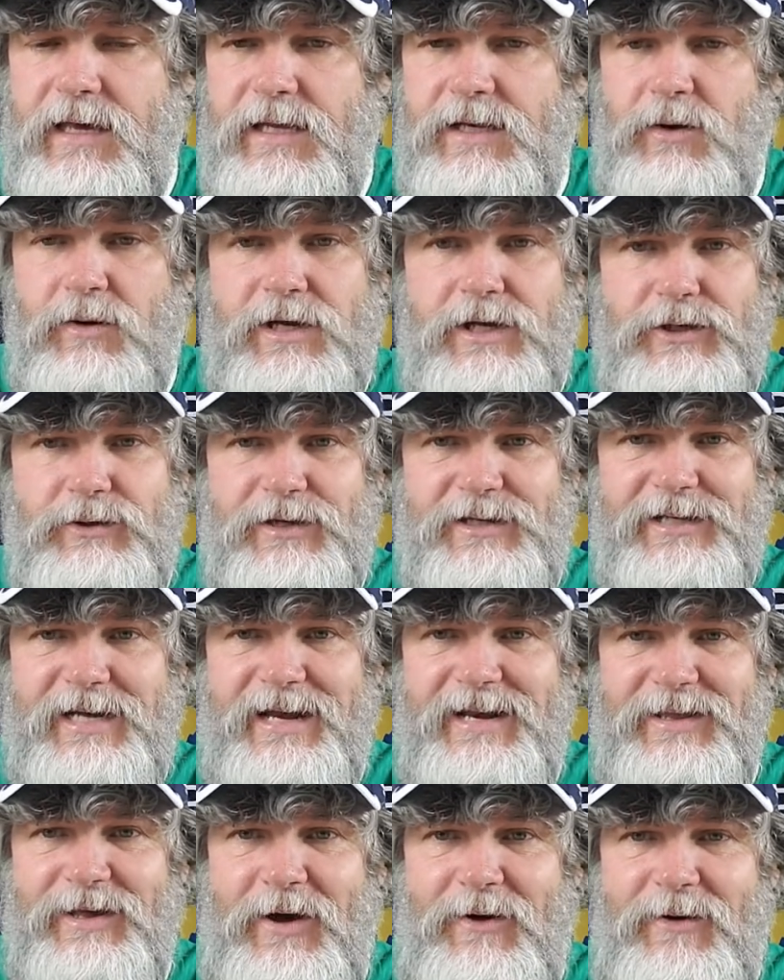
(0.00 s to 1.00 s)
Don't get too
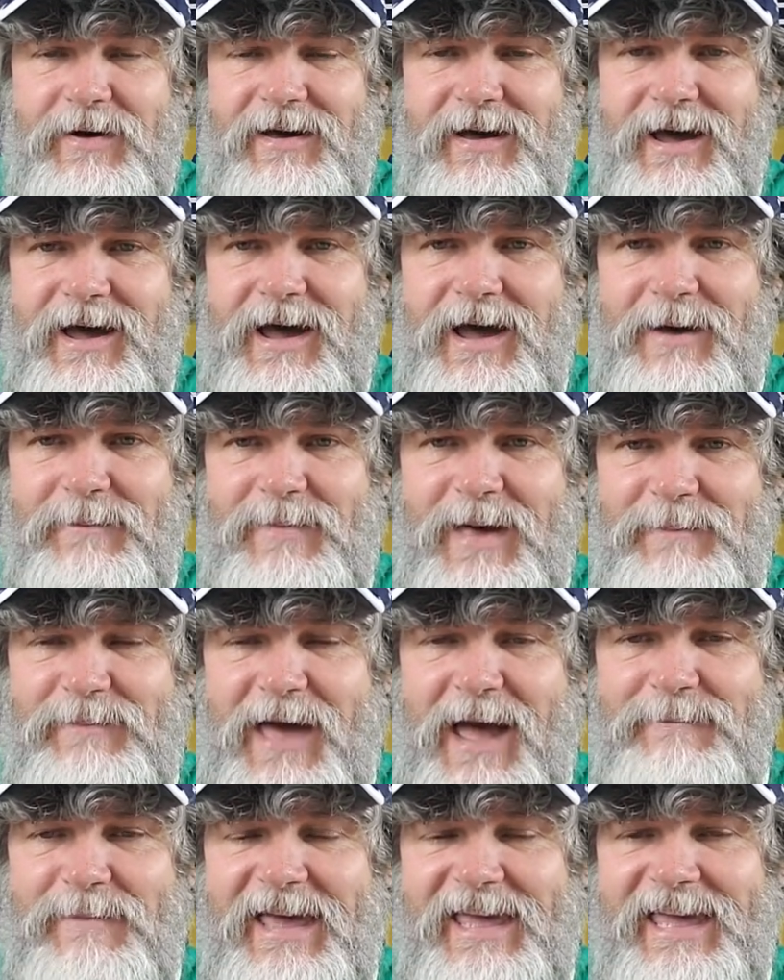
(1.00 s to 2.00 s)
excited, though. I'm
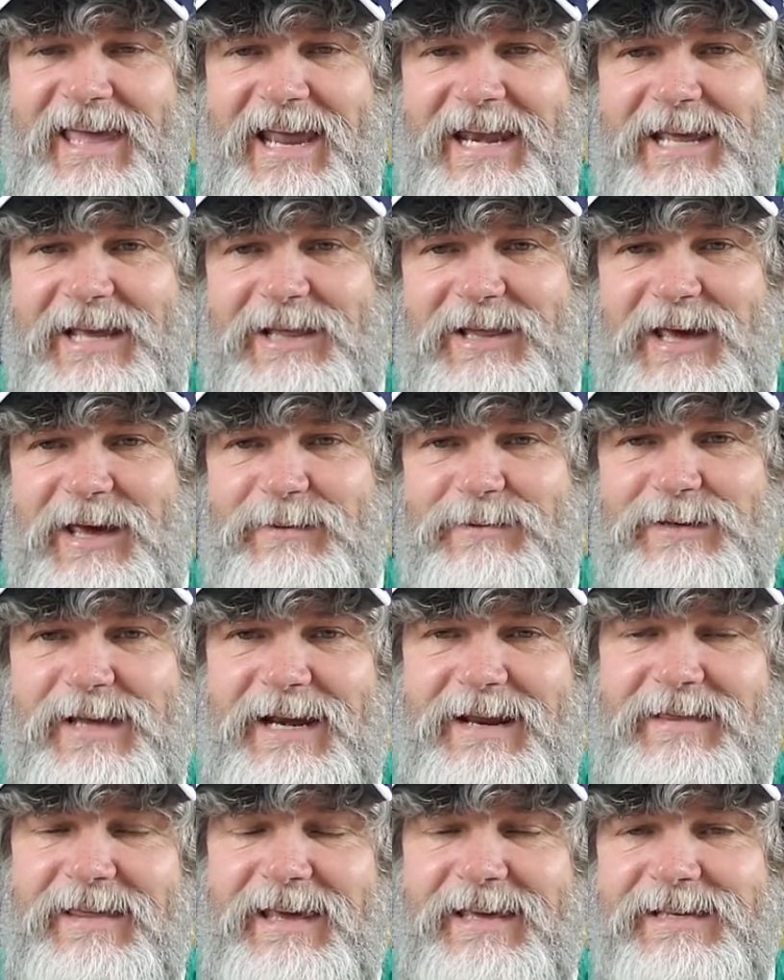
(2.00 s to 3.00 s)
not making any claims
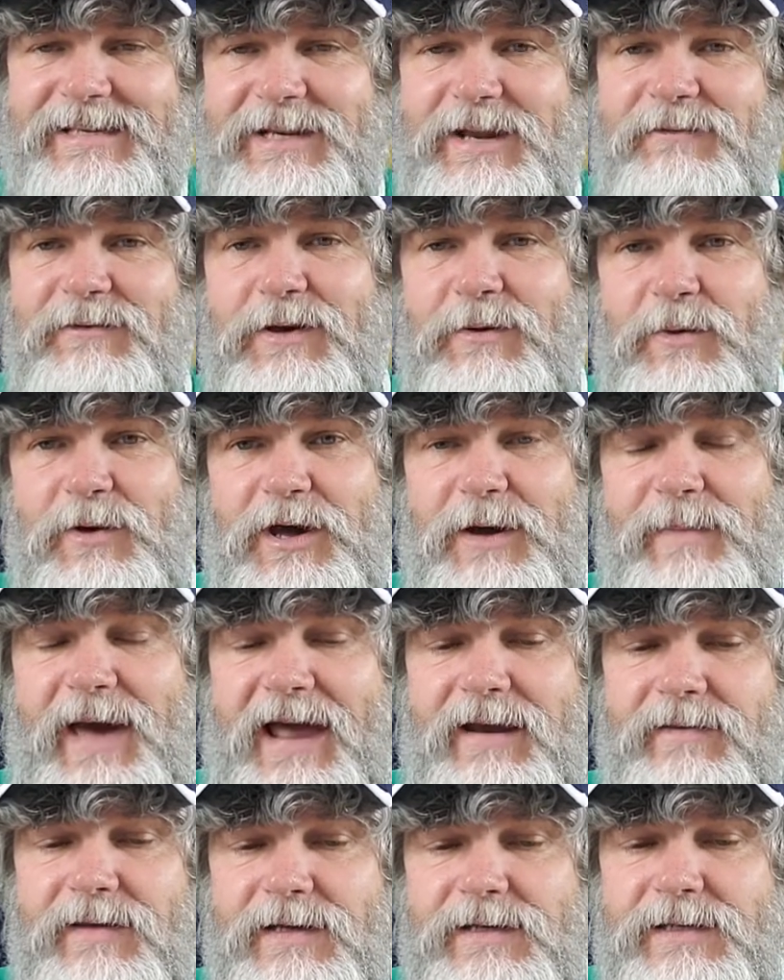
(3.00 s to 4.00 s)
anything significant will come
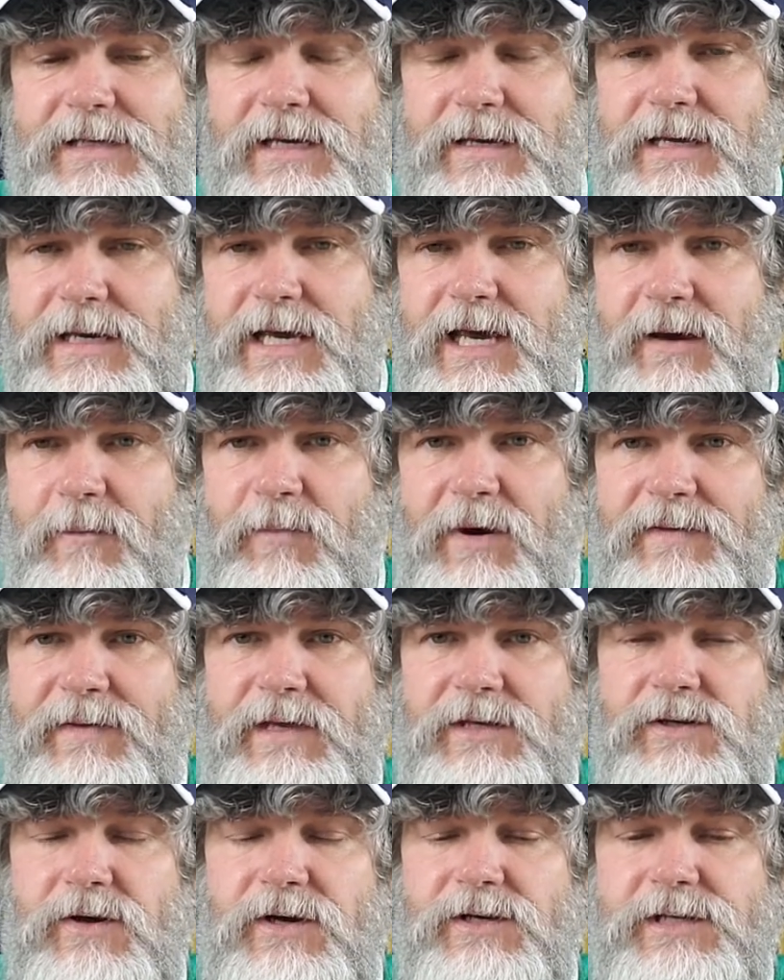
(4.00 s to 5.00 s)
out of this, but
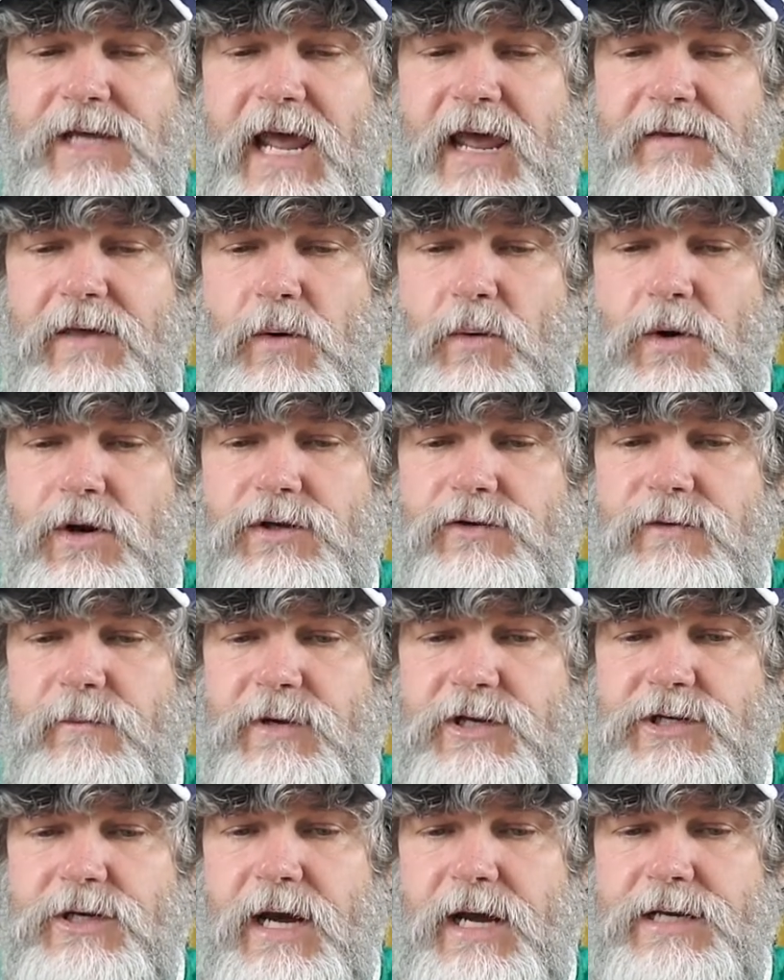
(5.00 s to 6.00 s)
these are scathing words from a
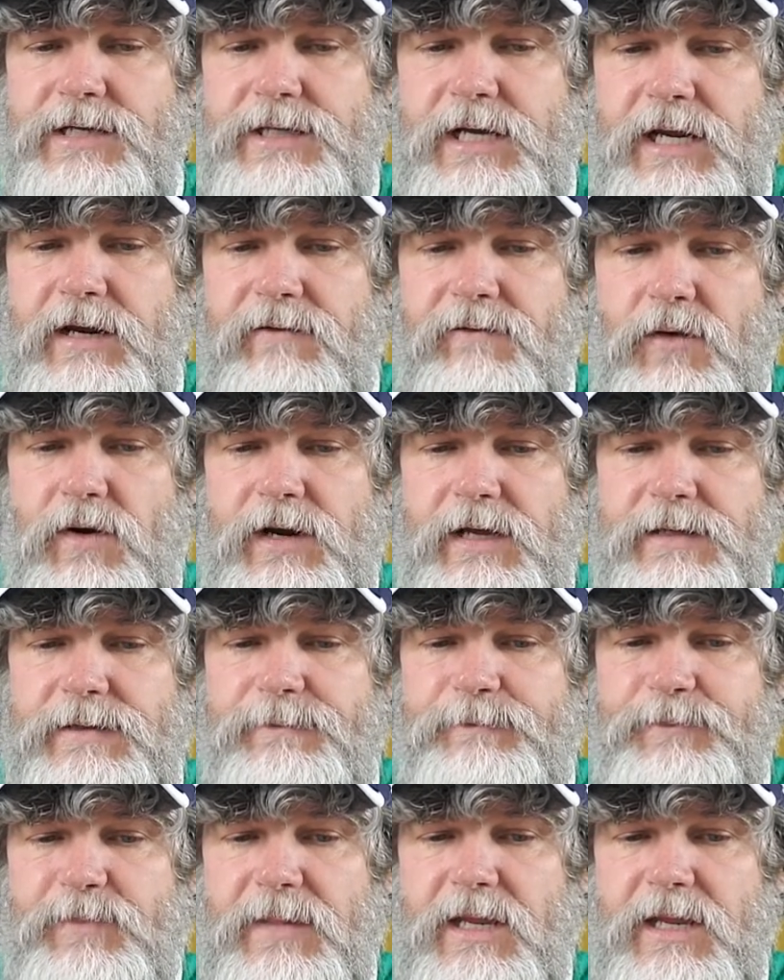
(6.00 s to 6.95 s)
judge in a verdict.